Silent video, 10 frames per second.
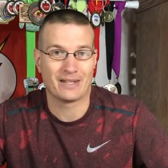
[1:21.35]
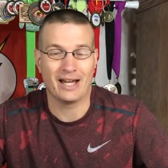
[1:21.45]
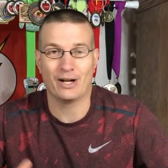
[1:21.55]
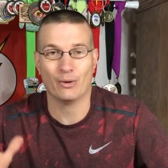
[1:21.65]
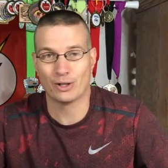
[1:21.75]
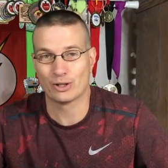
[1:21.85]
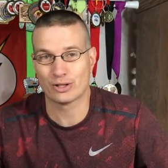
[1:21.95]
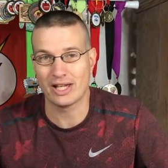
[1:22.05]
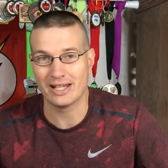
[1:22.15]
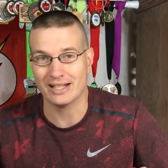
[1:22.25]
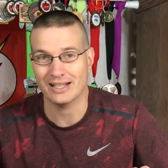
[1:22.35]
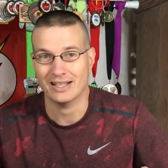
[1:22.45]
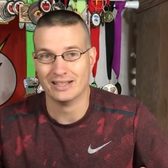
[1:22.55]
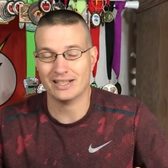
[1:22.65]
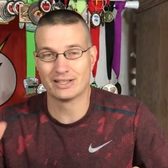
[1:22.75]
I know what you're saying.
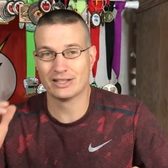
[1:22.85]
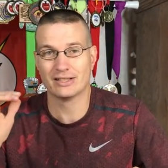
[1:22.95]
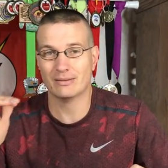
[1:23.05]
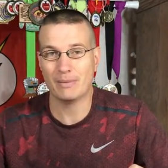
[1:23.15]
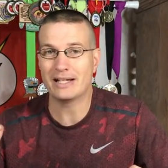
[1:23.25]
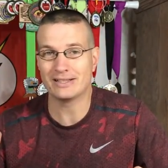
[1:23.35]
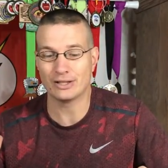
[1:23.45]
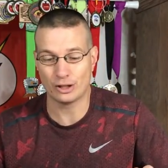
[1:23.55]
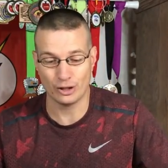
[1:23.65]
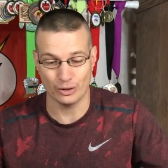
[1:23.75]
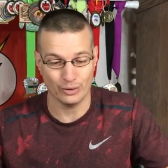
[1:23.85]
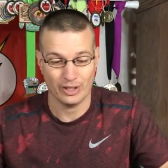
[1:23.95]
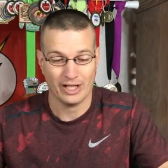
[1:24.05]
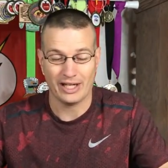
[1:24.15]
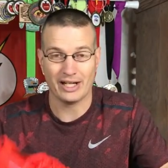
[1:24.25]
This is an amazing shoe,
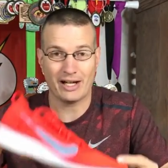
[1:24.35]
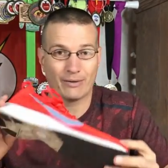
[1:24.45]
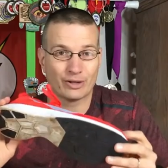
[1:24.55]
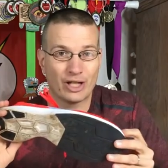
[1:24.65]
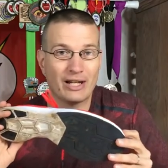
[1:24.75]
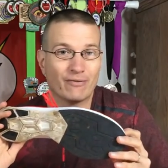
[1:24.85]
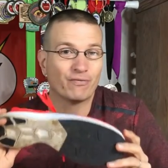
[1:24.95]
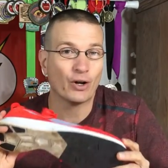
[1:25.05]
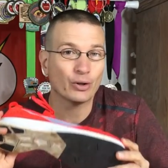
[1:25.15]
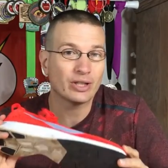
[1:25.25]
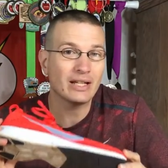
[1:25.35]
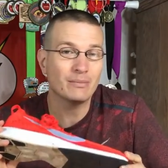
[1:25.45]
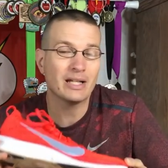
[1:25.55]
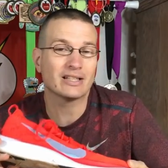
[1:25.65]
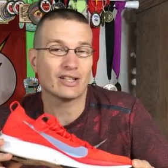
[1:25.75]
and I shaved 13
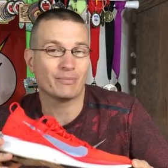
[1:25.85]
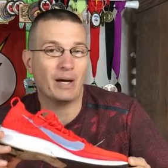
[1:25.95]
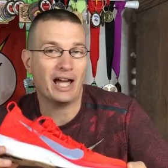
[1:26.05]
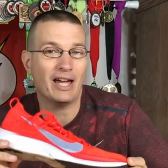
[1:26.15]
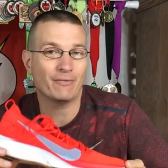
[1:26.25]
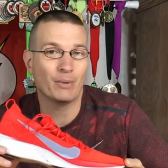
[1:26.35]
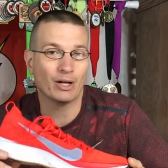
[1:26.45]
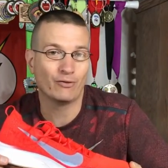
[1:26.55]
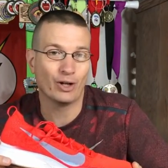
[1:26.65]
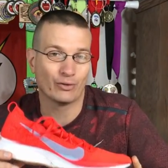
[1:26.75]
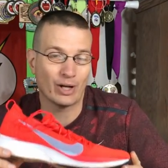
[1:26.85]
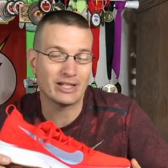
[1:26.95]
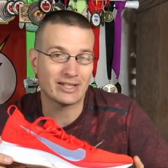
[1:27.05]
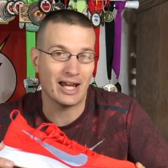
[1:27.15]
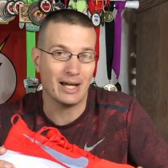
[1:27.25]
minutes off my half marathon
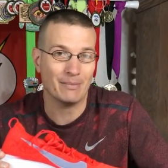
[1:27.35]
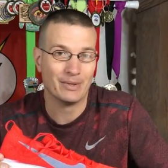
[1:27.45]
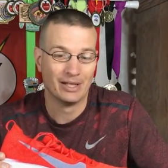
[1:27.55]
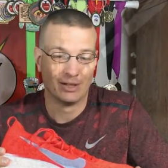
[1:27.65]
race time.